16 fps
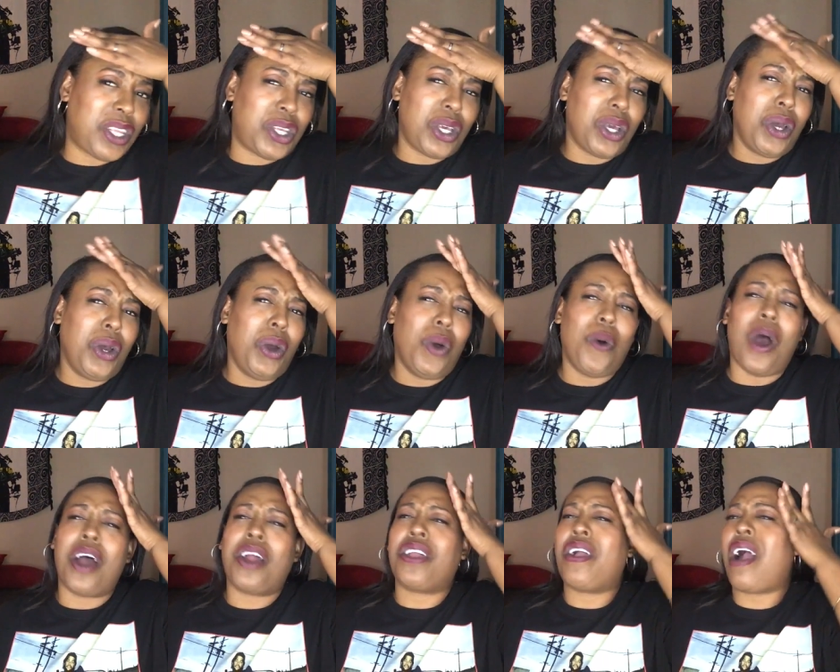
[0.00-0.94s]
dew
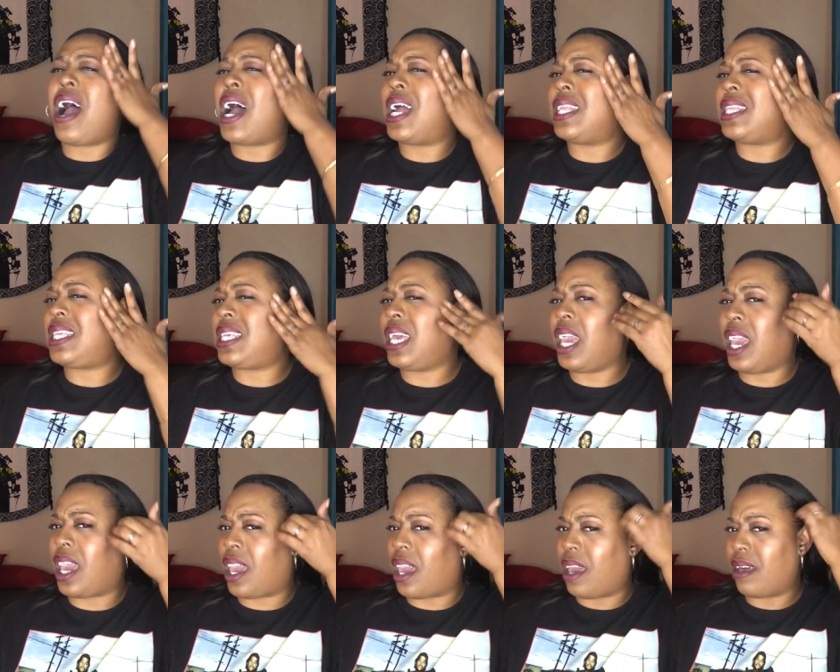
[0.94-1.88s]
on your
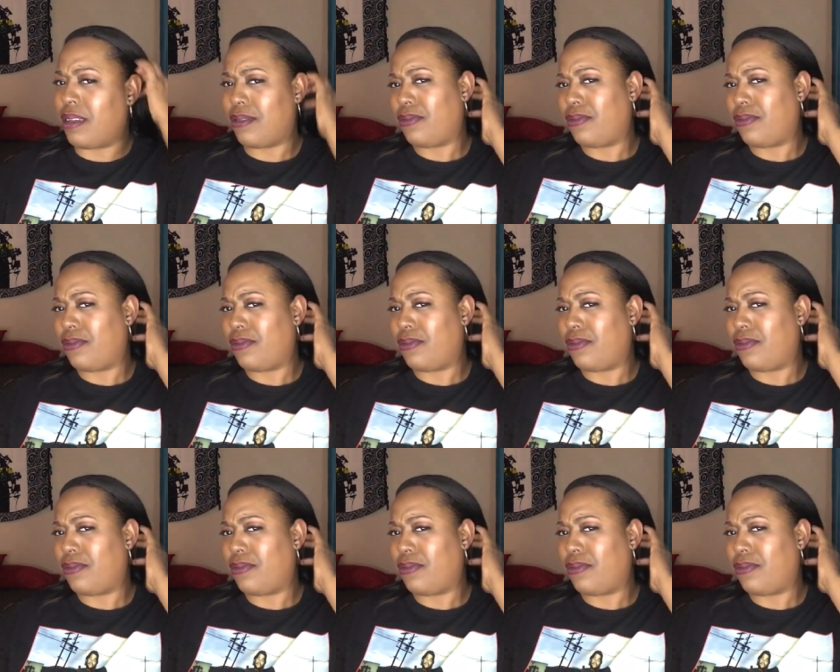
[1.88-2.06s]
IT.